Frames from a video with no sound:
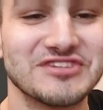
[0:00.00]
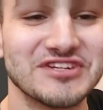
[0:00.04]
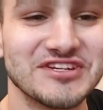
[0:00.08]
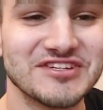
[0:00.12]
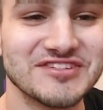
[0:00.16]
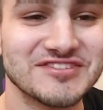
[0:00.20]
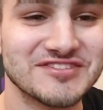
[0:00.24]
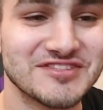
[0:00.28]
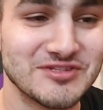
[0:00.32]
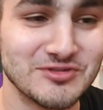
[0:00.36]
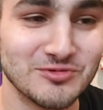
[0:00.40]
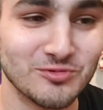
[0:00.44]

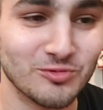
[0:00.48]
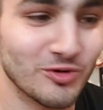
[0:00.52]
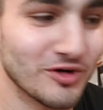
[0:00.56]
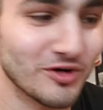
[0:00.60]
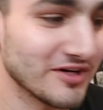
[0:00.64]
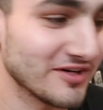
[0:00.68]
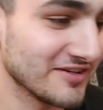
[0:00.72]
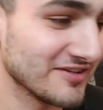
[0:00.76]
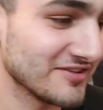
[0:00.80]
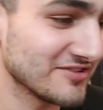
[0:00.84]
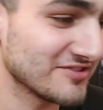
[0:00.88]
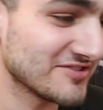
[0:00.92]
just as
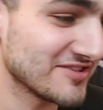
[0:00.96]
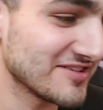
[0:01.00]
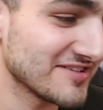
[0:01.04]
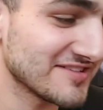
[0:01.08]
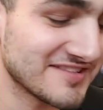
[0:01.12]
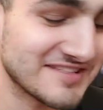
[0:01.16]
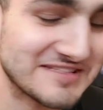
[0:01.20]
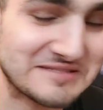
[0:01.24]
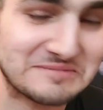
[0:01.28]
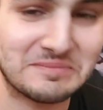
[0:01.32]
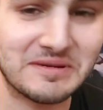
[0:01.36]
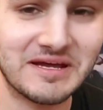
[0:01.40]
worse. You're
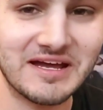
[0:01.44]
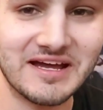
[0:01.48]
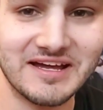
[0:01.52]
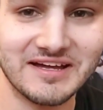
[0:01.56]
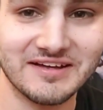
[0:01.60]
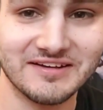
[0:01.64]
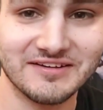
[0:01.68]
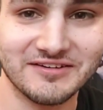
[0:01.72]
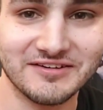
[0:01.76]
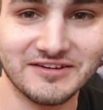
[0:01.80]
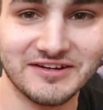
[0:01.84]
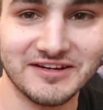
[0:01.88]
just as
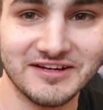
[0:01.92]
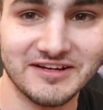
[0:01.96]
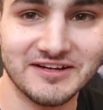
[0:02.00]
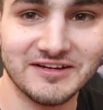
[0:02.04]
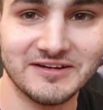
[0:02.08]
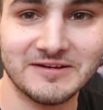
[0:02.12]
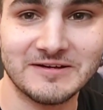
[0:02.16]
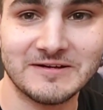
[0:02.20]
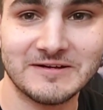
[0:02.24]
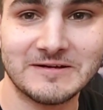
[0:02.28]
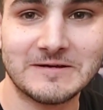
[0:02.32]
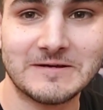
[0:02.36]
bad,
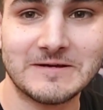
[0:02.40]
okay?